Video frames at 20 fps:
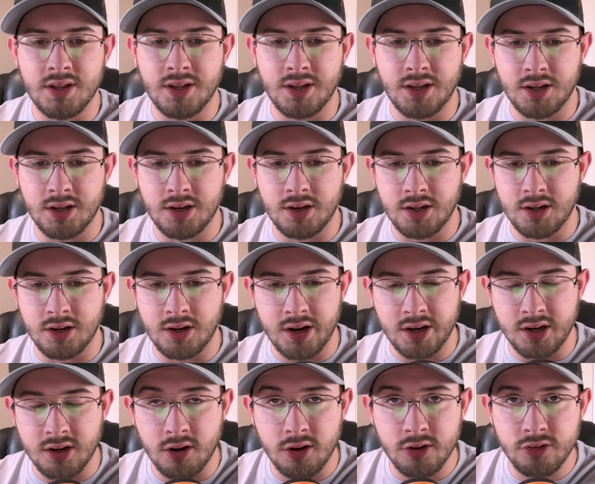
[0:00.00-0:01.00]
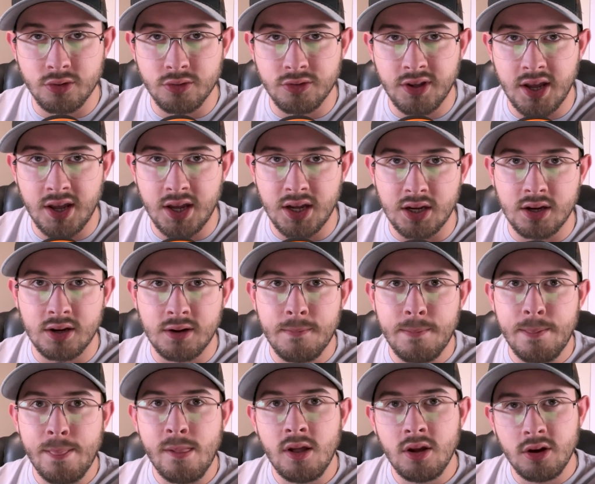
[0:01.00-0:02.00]
and I can also take
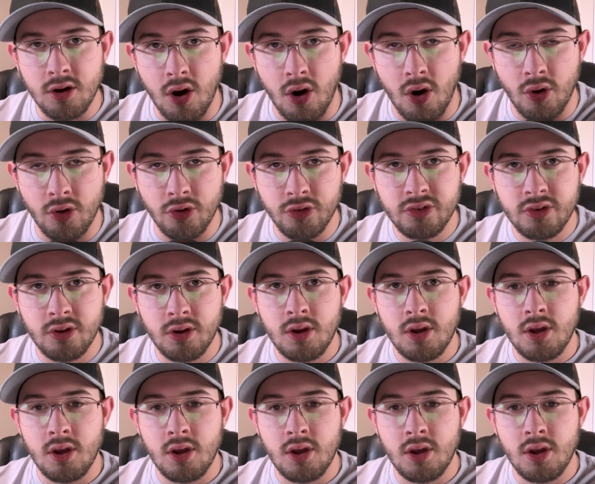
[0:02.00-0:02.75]
calls.